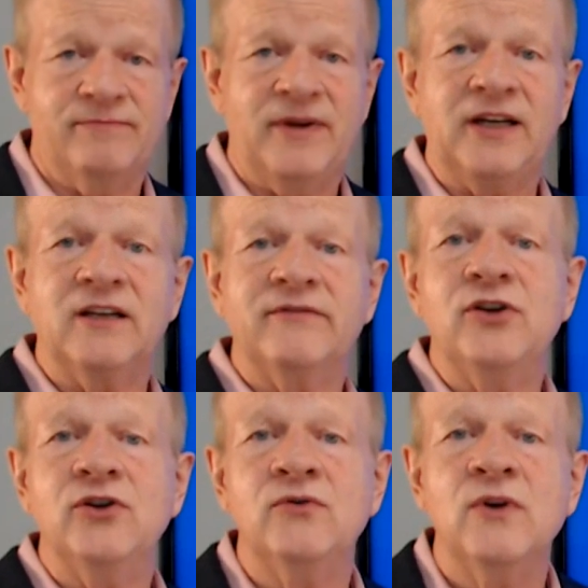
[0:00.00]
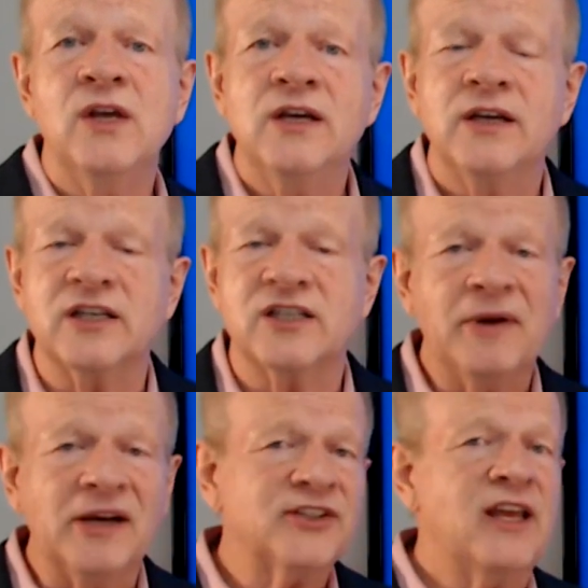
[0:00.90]
Many of you,
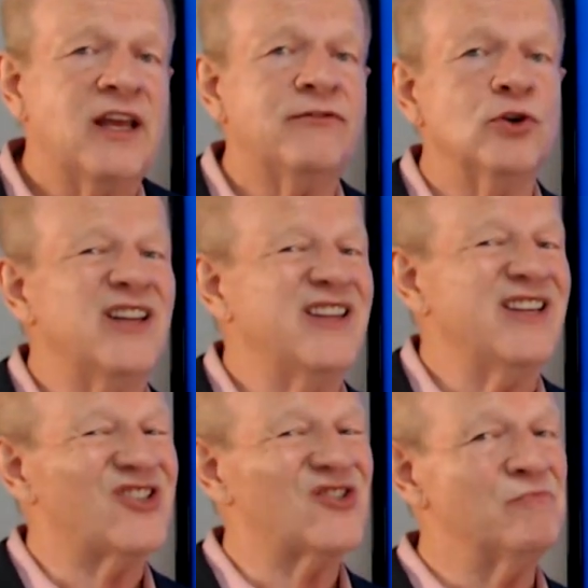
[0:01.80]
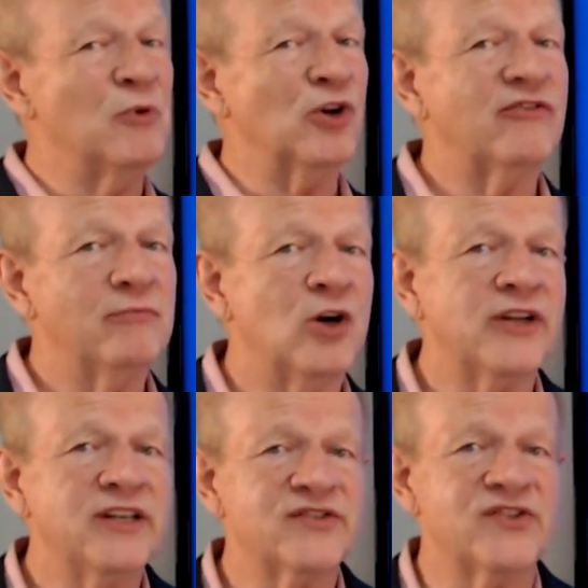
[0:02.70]
especially if you're in the SMERF
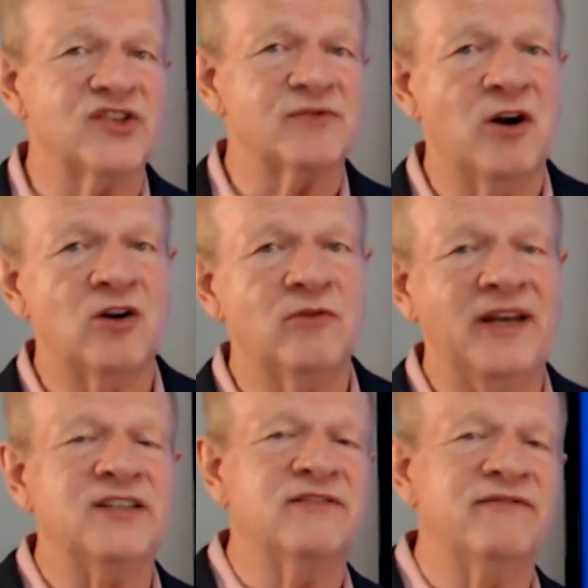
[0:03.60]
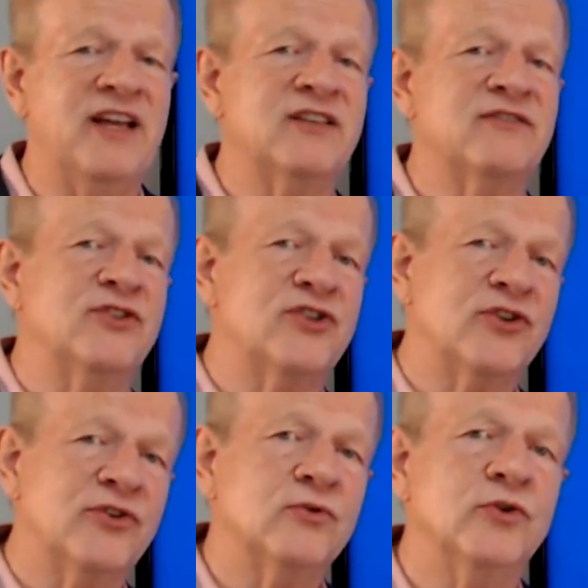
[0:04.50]
markets, the small meetings, events,
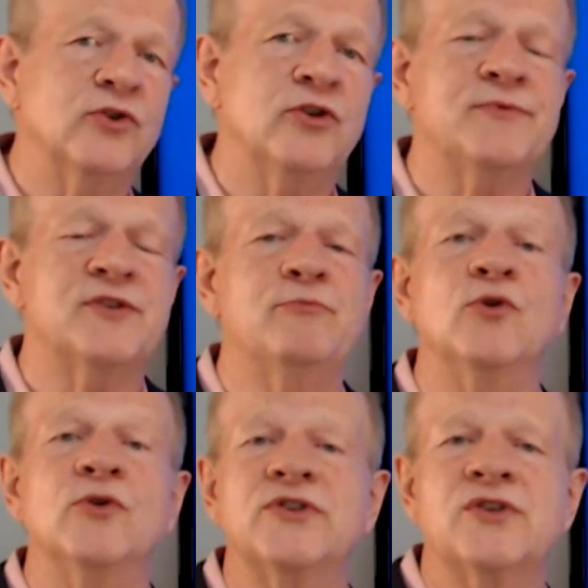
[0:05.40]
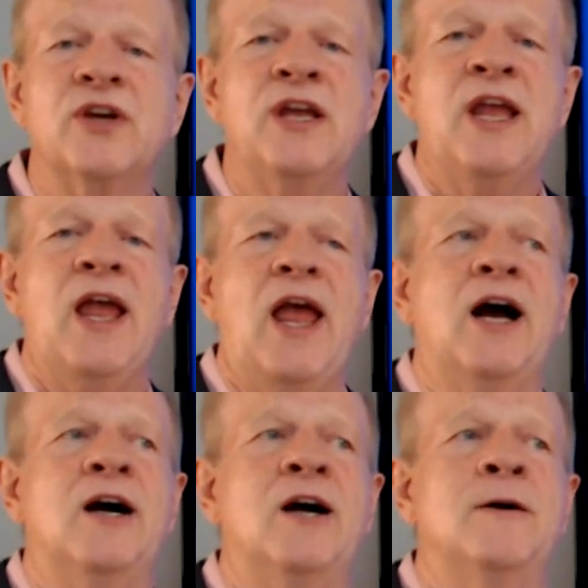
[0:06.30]
fraternal groups, sports.
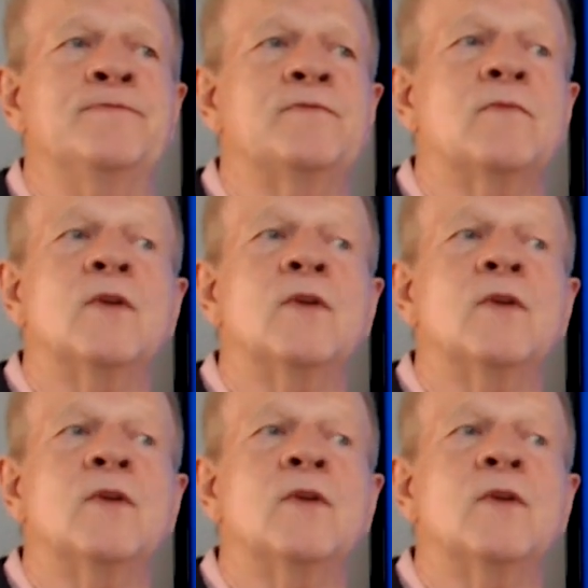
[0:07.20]
Um,